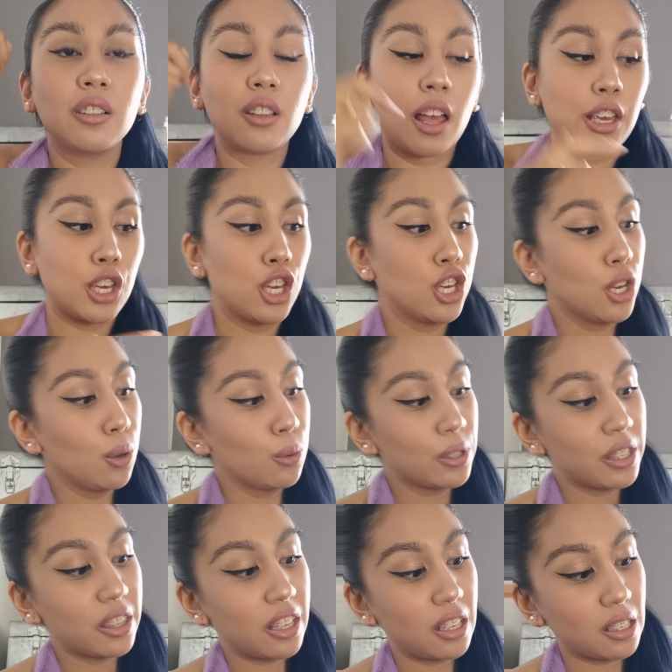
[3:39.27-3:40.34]
like
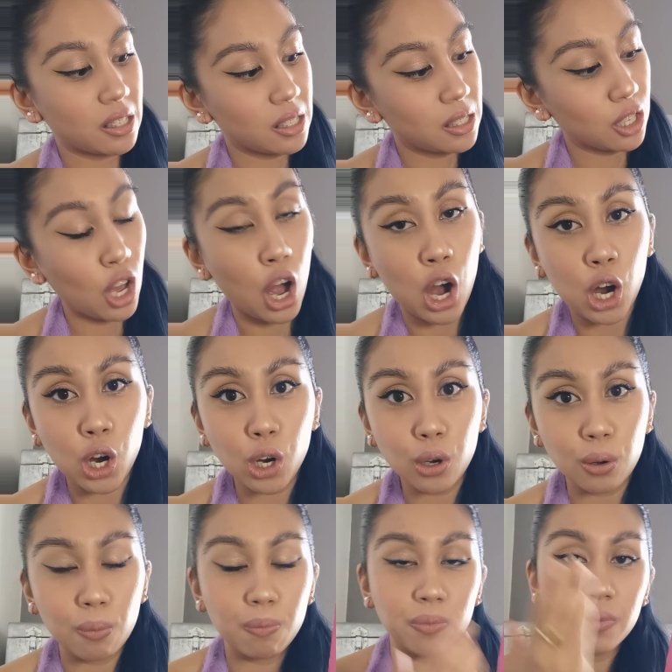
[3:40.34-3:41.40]
use this
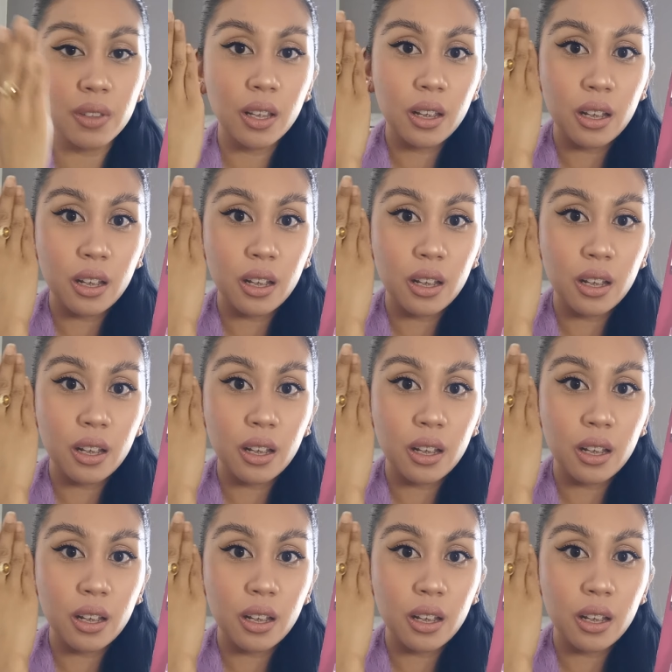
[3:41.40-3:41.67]
comb